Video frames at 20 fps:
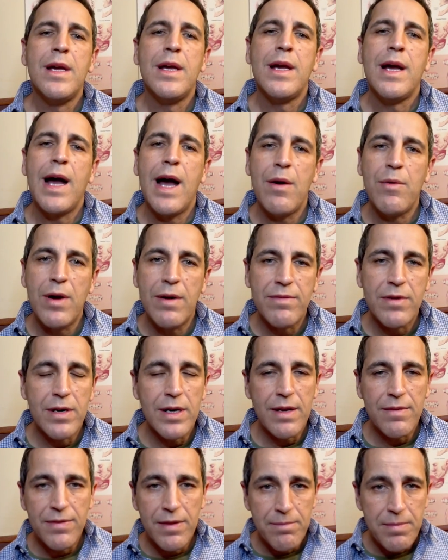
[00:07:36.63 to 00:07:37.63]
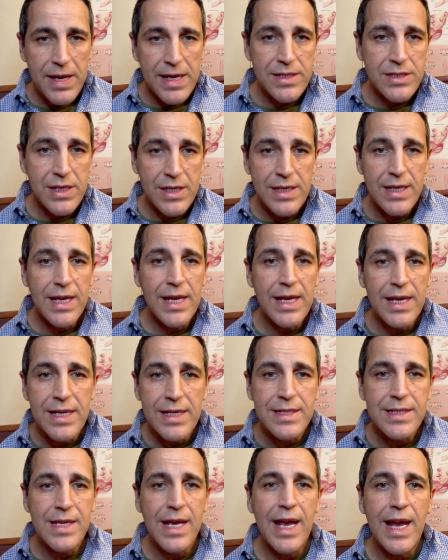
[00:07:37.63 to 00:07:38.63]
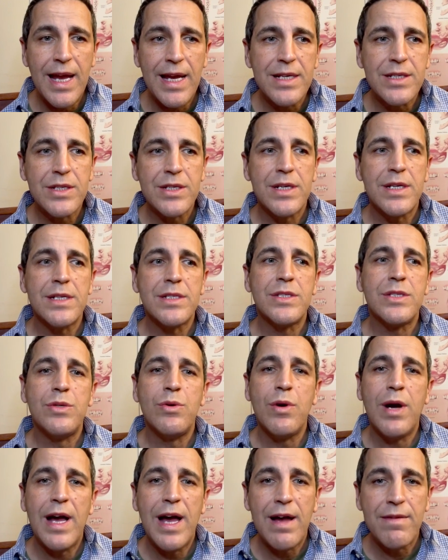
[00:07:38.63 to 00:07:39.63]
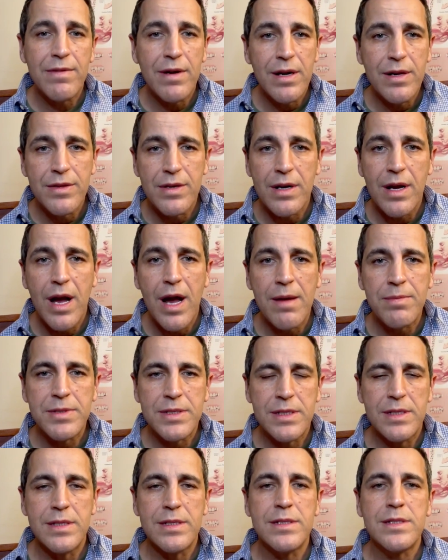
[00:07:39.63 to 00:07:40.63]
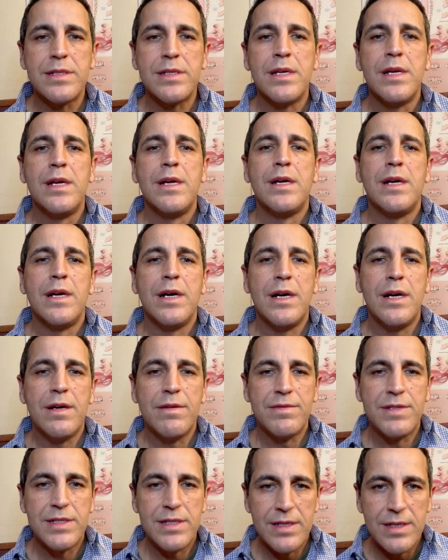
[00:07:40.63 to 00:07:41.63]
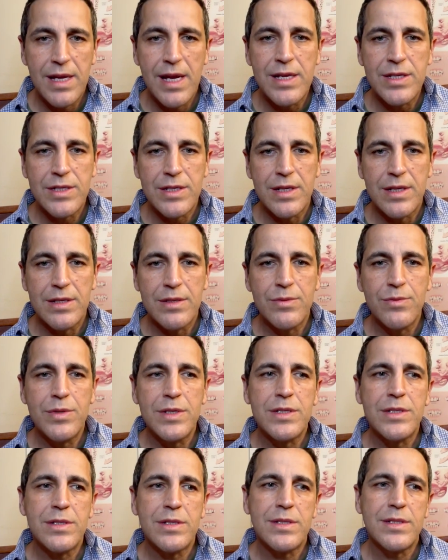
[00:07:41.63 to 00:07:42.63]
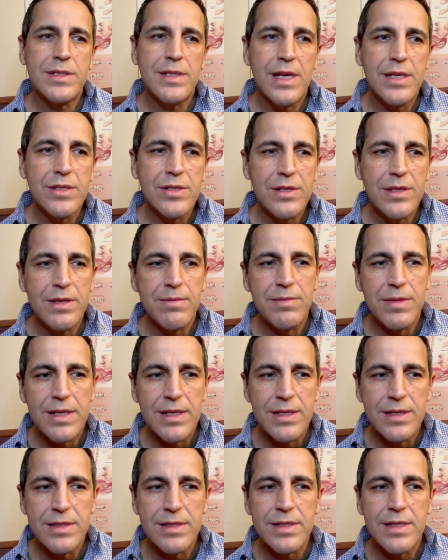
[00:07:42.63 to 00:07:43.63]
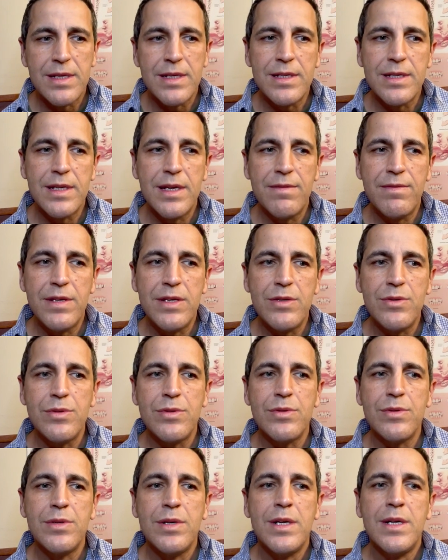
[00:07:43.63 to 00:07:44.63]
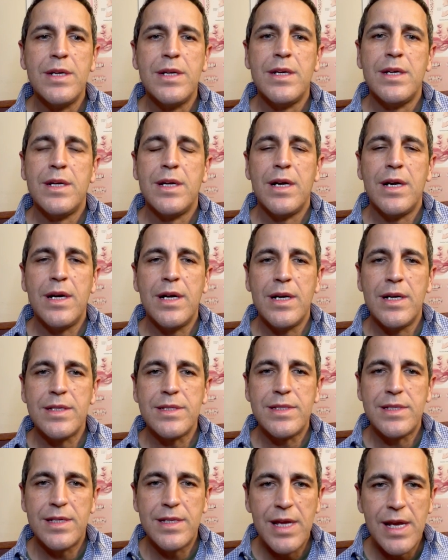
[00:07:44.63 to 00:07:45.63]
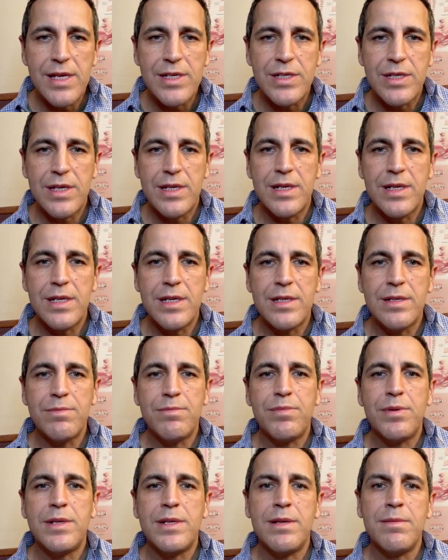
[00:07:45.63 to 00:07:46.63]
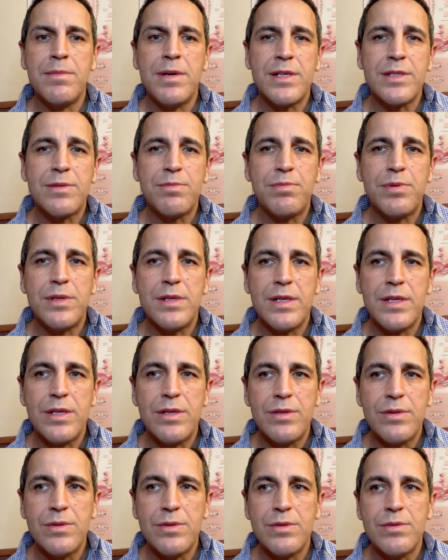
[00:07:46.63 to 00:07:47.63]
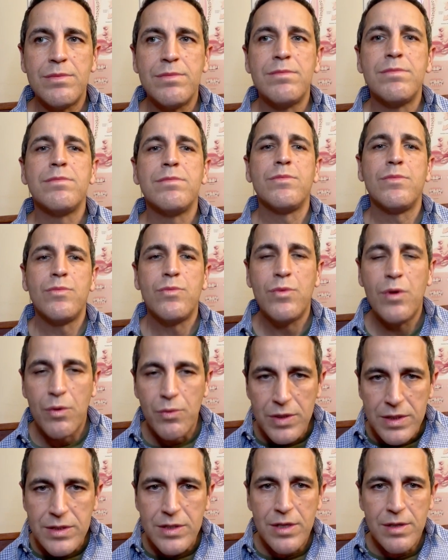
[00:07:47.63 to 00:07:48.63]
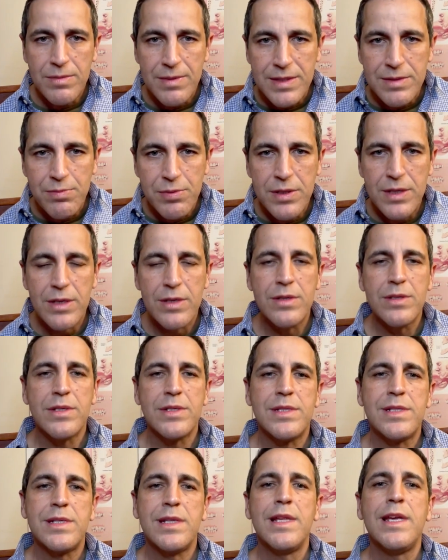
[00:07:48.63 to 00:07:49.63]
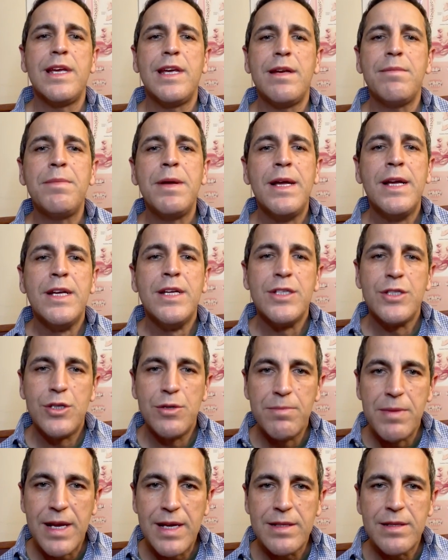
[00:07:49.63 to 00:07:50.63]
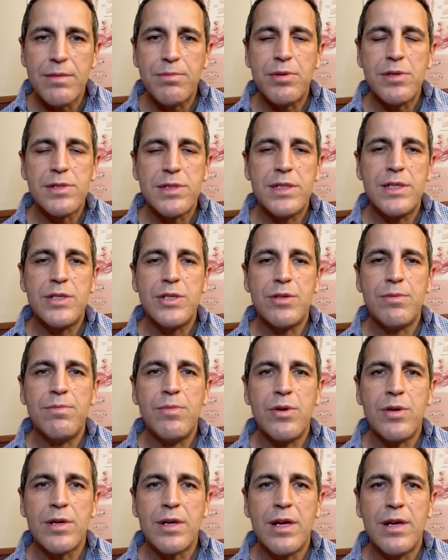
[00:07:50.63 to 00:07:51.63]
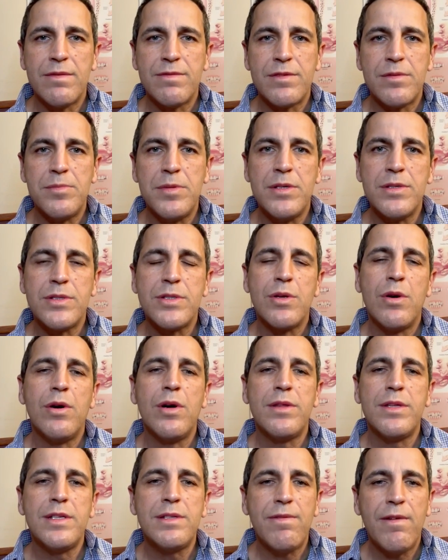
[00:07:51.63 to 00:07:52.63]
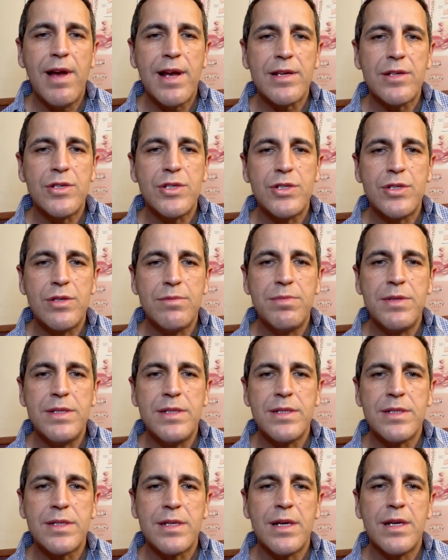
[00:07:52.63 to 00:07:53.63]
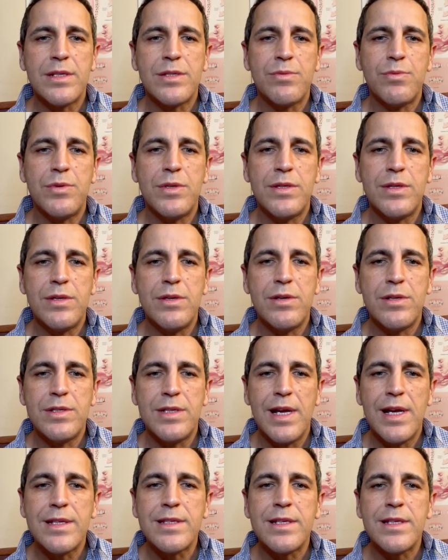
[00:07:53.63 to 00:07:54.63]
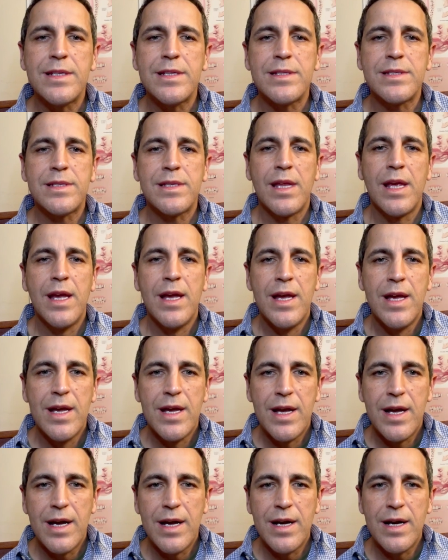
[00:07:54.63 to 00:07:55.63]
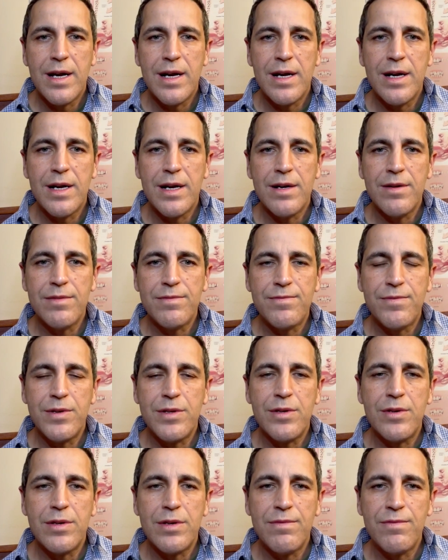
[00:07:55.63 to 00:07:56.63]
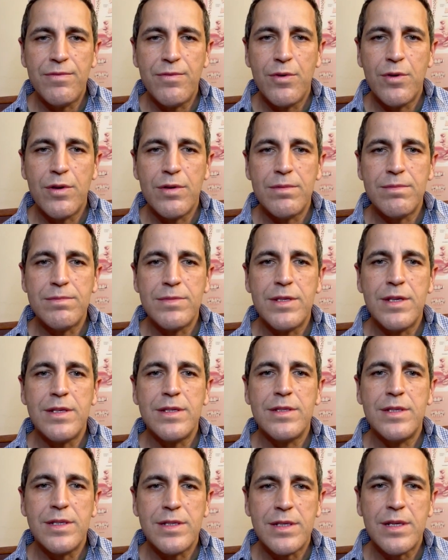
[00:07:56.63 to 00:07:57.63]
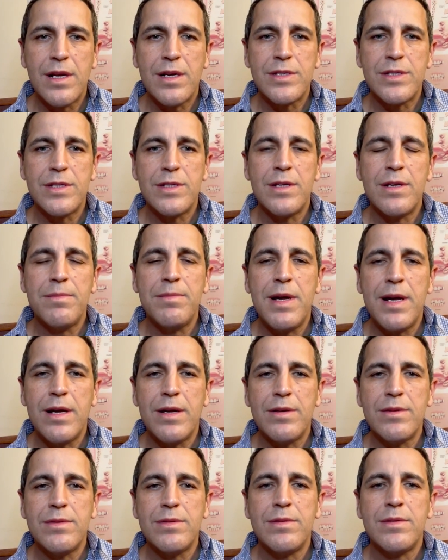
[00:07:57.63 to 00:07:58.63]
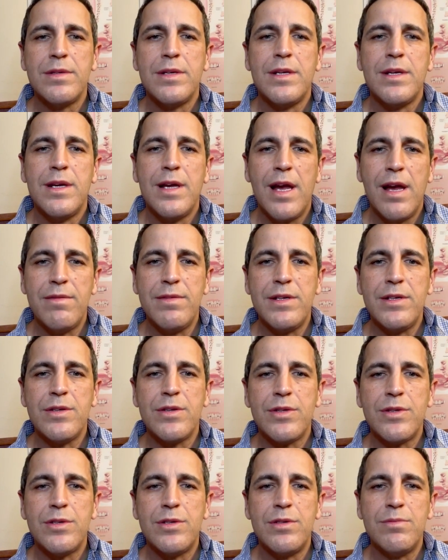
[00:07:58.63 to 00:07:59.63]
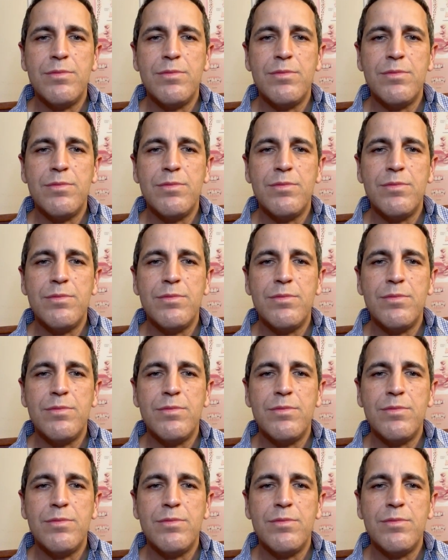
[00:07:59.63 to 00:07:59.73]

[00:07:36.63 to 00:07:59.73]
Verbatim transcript: however if the patient is anxious you have other options of sedation which essentially means uh, giving you uh, sedation pretty much putting you what we term as putting you to sleep to make the procedure more comfortable. So, all these factors should be discussed with your dentist uh, for your informed discussion about having your third